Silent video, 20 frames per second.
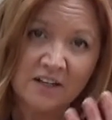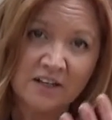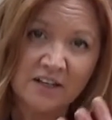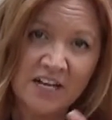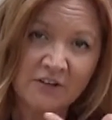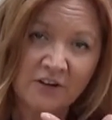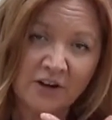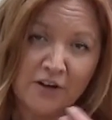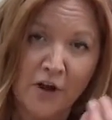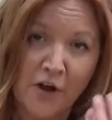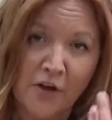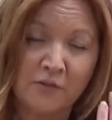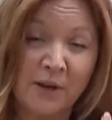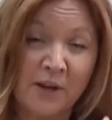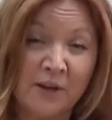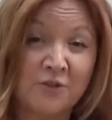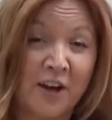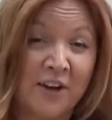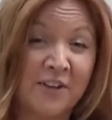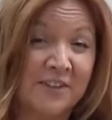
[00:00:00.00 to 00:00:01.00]
near our nose and
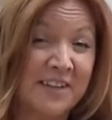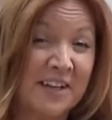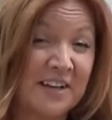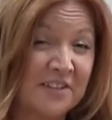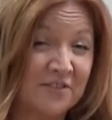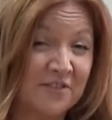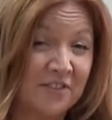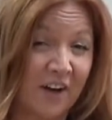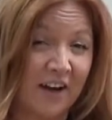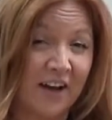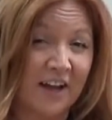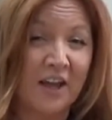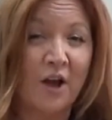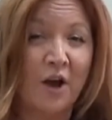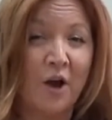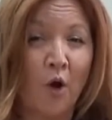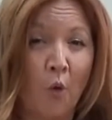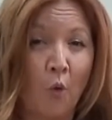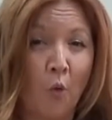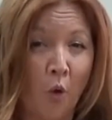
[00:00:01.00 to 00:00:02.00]
we can try to identify
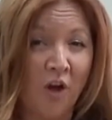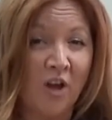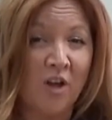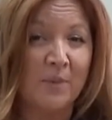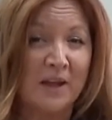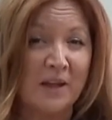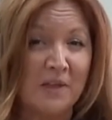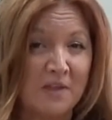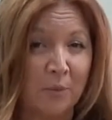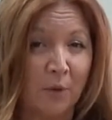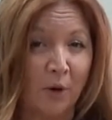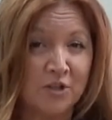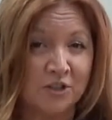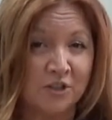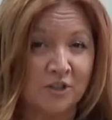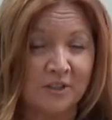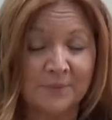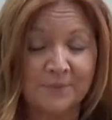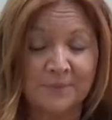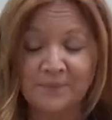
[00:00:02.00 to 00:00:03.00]
what could be in the
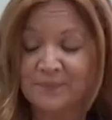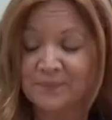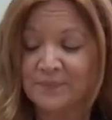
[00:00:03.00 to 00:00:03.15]
bottle.